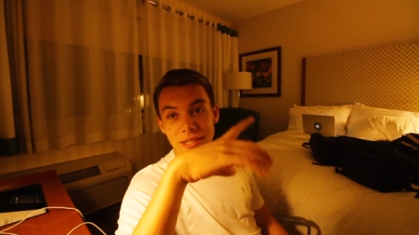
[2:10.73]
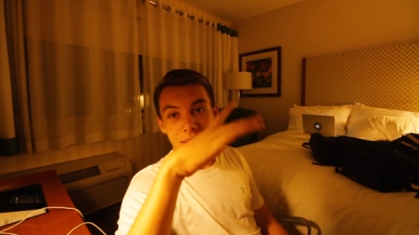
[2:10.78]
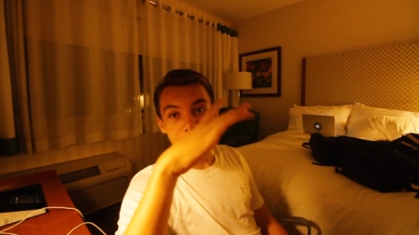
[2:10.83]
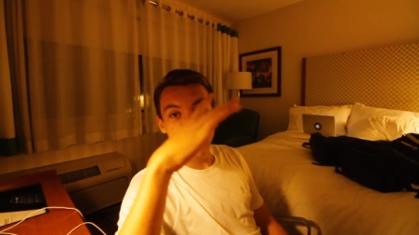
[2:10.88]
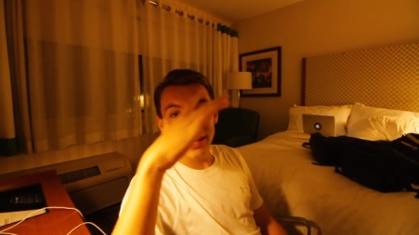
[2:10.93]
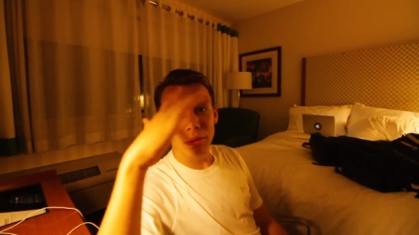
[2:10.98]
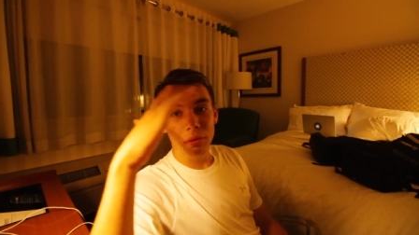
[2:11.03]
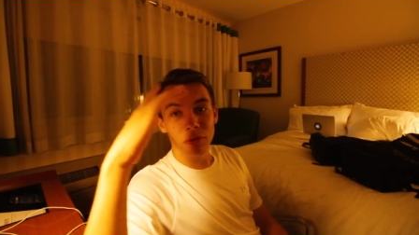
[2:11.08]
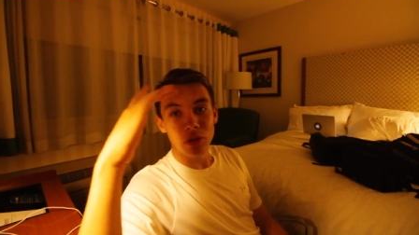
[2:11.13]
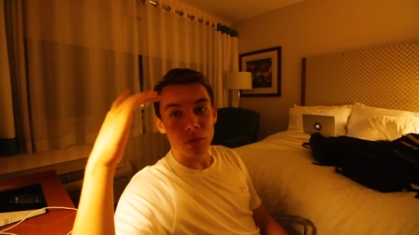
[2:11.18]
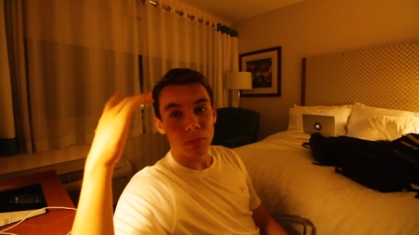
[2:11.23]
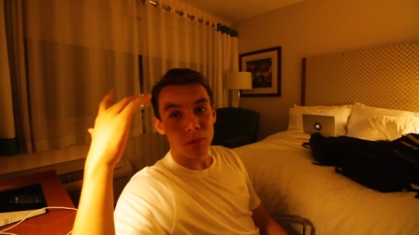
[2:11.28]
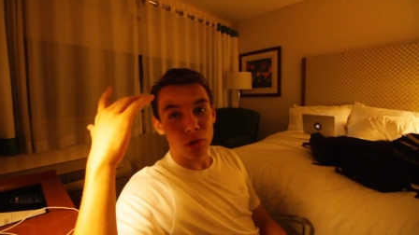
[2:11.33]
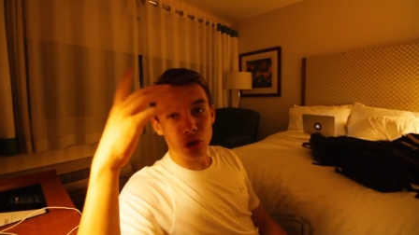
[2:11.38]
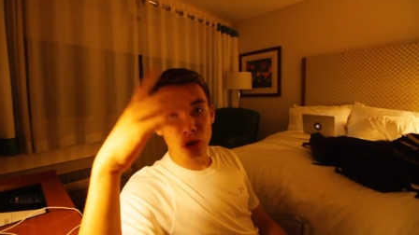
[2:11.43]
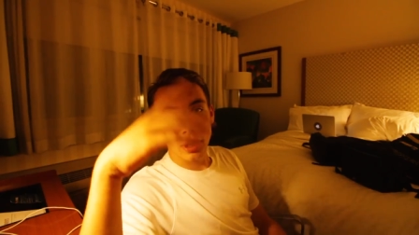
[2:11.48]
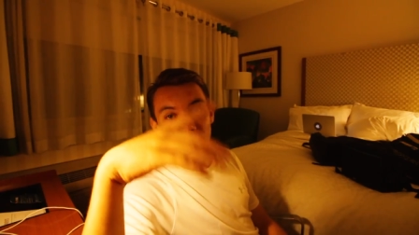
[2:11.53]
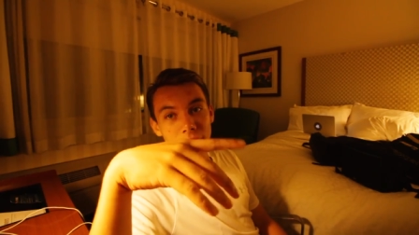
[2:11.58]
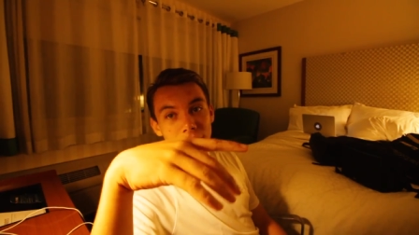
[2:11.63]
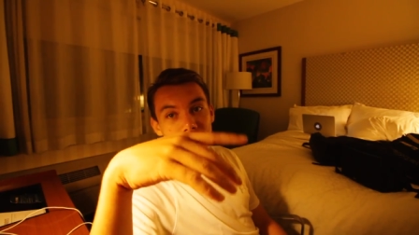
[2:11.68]
Today we've just
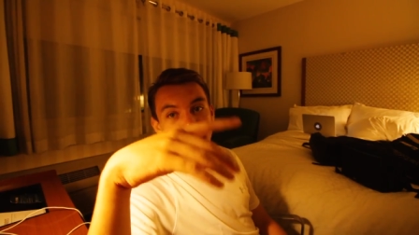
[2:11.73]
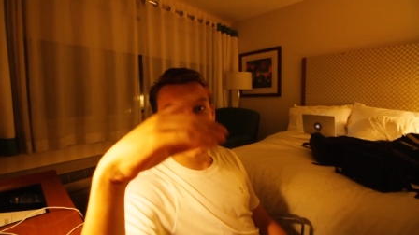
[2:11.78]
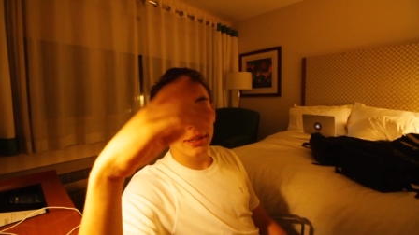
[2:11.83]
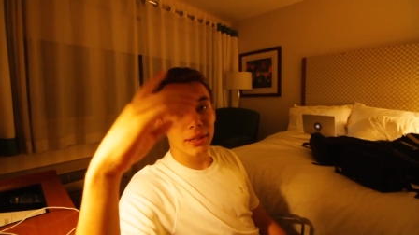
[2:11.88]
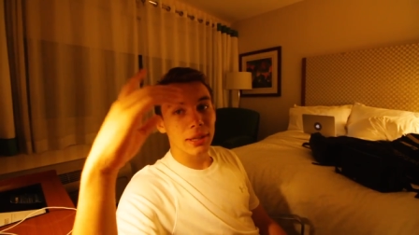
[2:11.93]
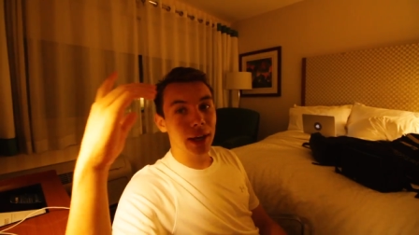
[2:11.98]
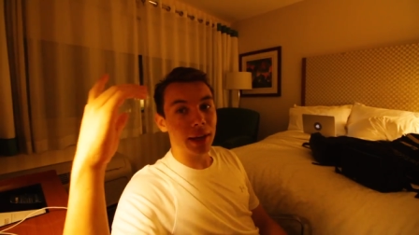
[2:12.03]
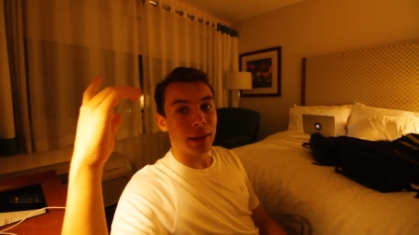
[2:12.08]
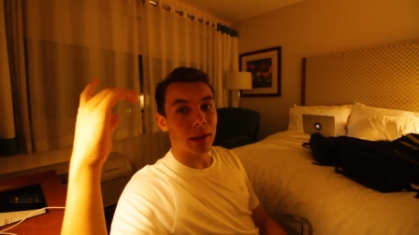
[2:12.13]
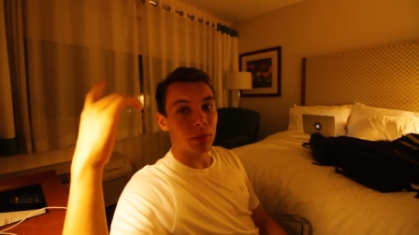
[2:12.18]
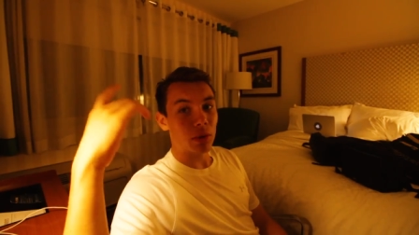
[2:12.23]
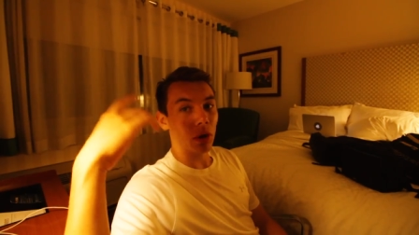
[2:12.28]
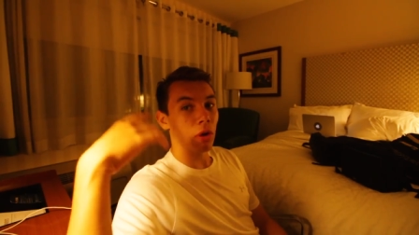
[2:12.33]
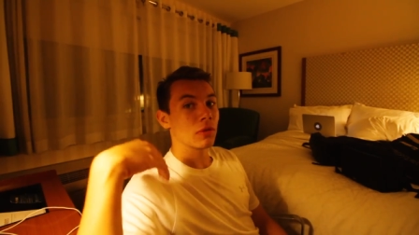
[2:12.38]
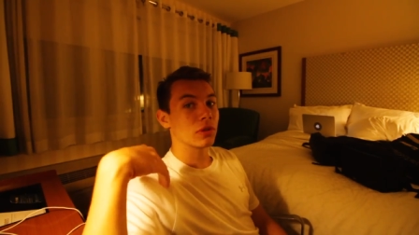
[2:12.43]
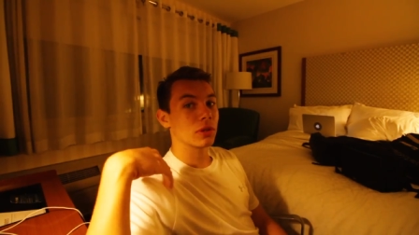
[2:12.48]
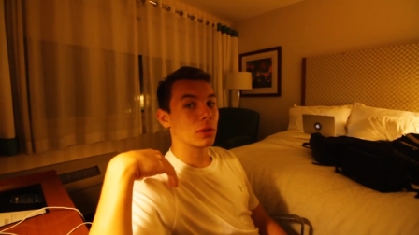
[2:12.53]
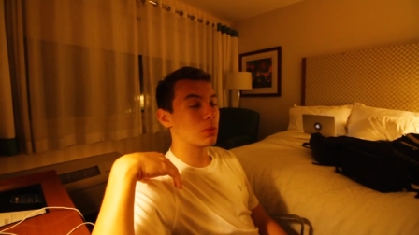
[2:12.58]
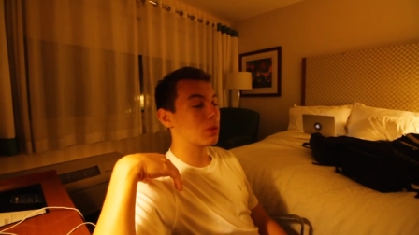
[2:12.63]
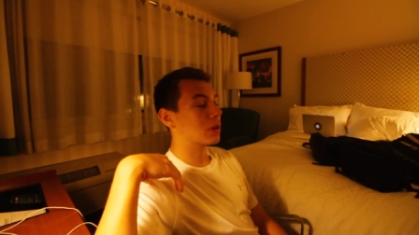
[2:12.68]
been traveling, and then we
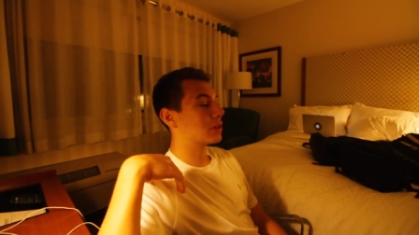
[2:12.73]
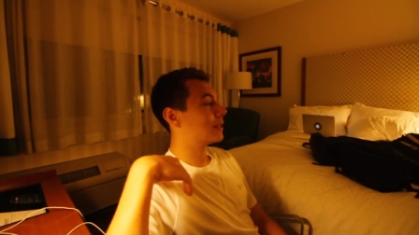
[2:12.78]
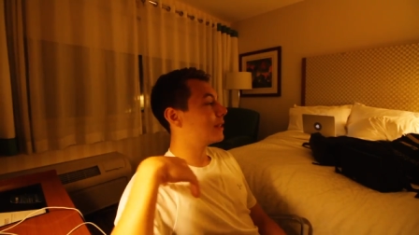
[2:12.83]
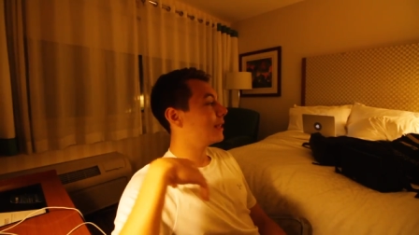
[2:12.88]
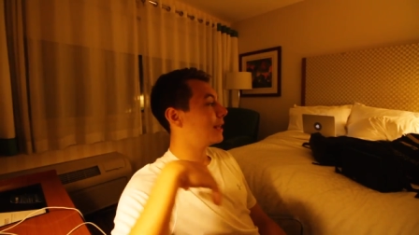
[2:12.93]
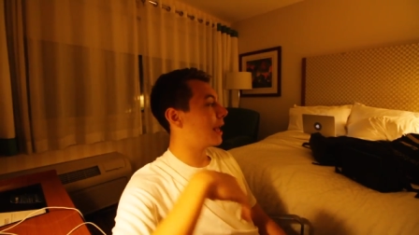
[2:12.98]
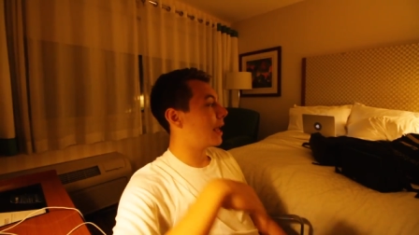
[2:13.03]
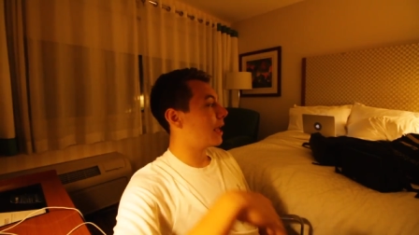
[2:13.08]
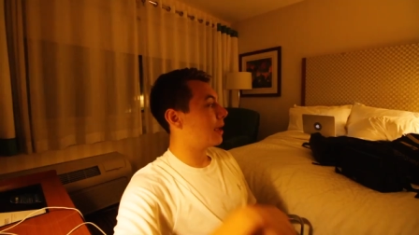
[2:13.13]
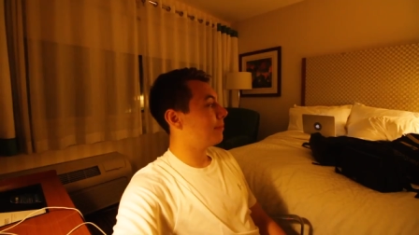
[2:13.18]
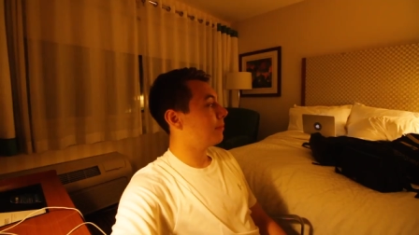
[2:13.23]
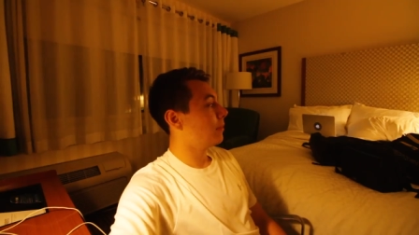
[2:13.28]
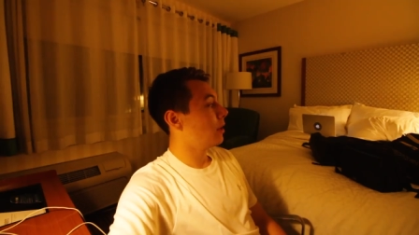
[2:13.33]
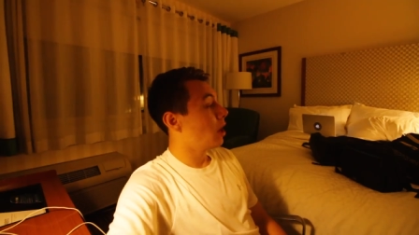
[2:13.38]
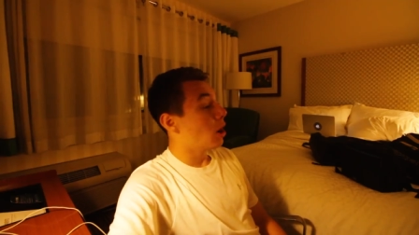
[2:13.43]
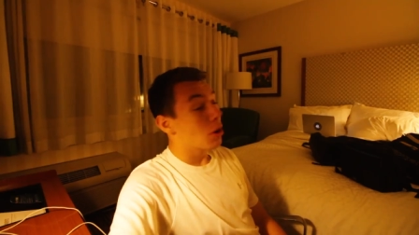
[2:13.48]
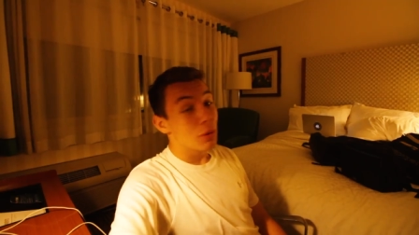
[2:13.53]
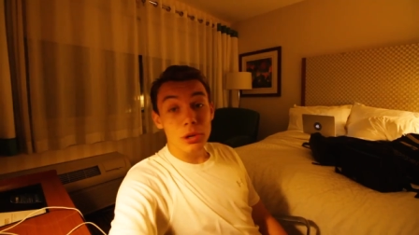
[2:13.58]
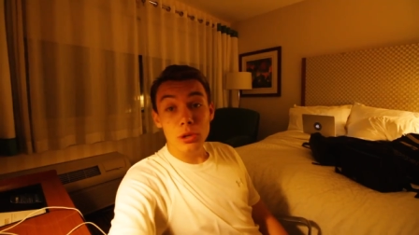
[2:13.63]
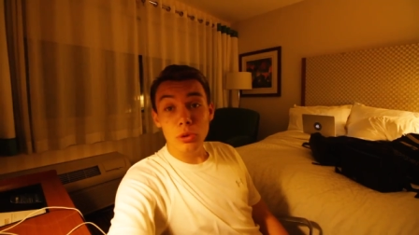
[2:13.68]
obviously went to the game,
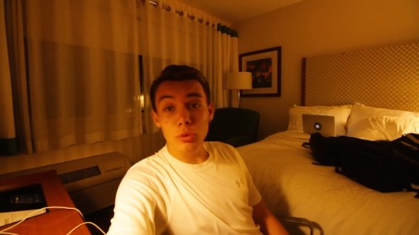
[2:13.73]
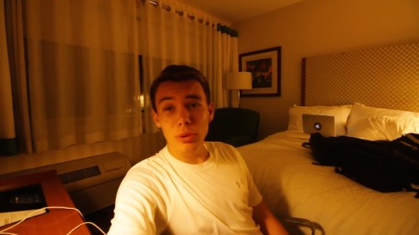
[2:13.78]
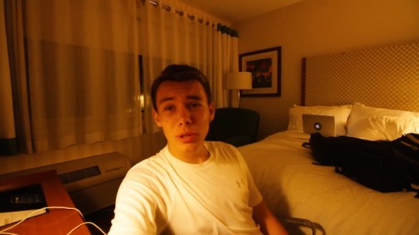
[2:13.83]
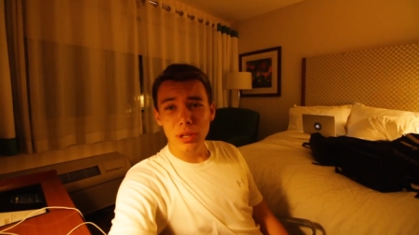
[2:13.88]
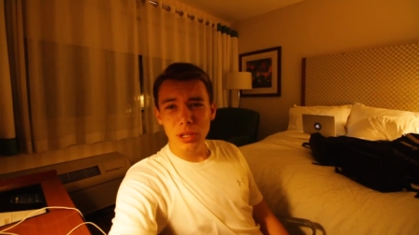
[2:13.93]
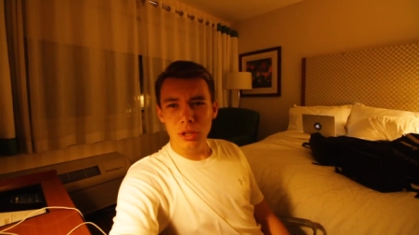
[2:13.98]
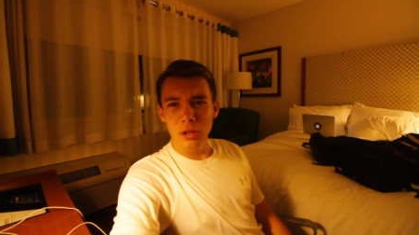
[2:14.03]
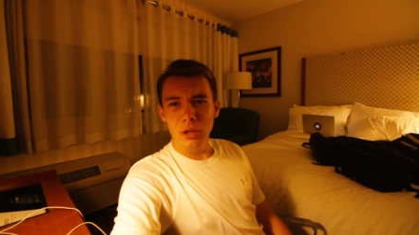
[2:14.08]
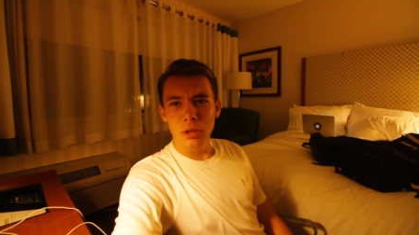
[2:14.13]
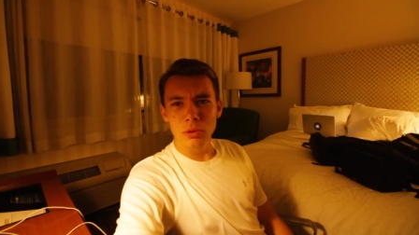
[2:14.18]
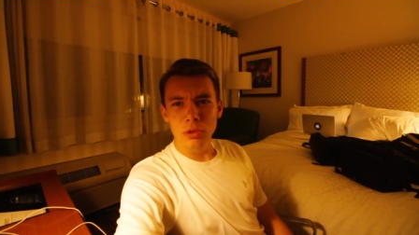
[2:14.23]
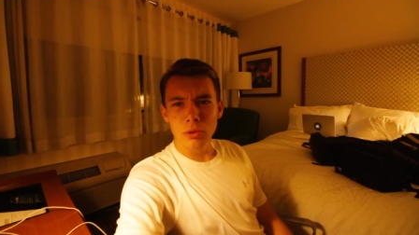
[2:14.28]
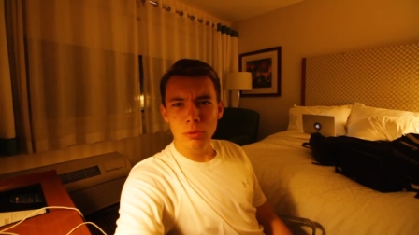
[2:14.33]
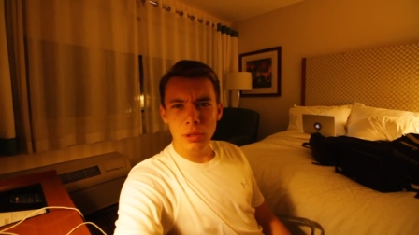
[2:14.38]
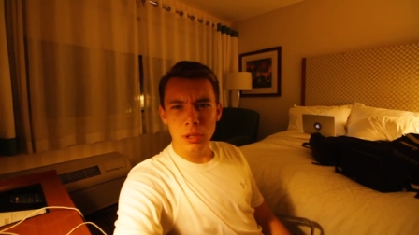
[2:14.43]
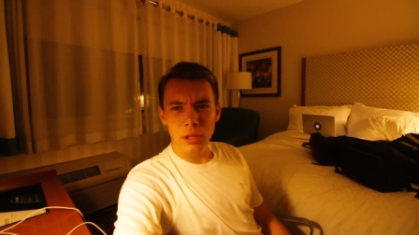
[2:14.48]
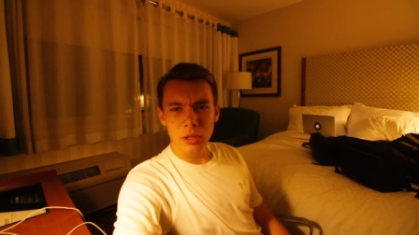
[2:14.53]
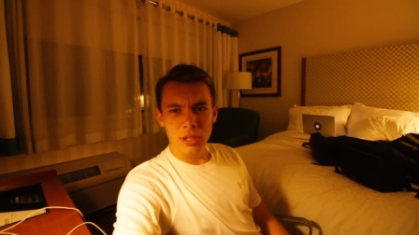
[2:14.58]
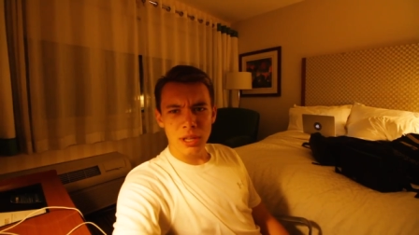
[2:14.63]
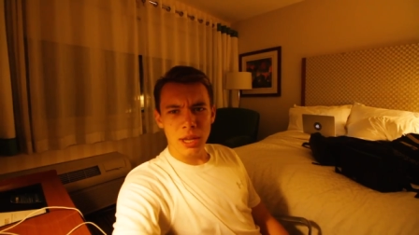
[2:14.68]
which was really good. It was a
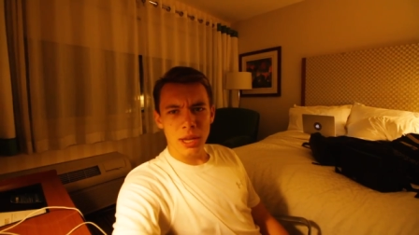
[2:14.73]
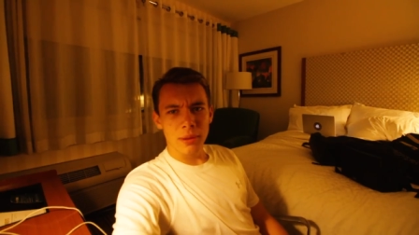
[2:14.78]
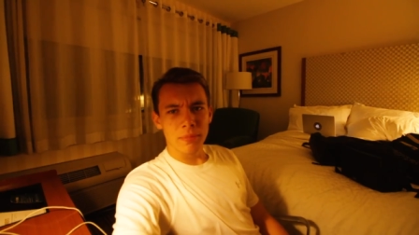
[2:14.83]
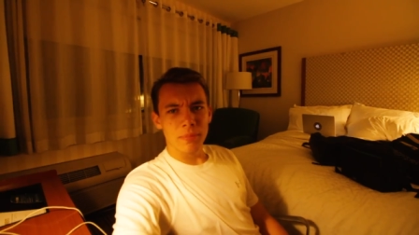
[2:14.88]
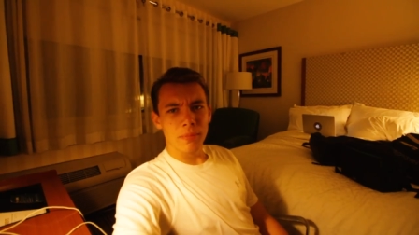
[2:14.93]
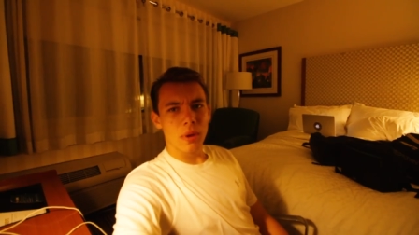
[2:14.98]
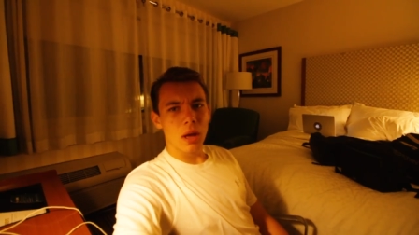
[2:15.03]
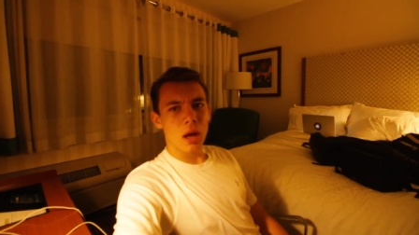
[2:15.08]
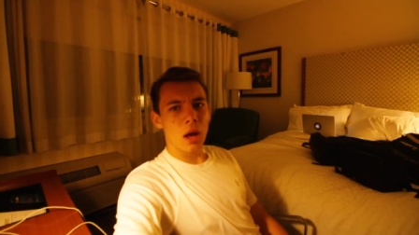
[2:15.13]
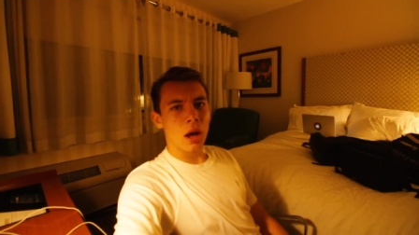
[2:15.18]
really good game.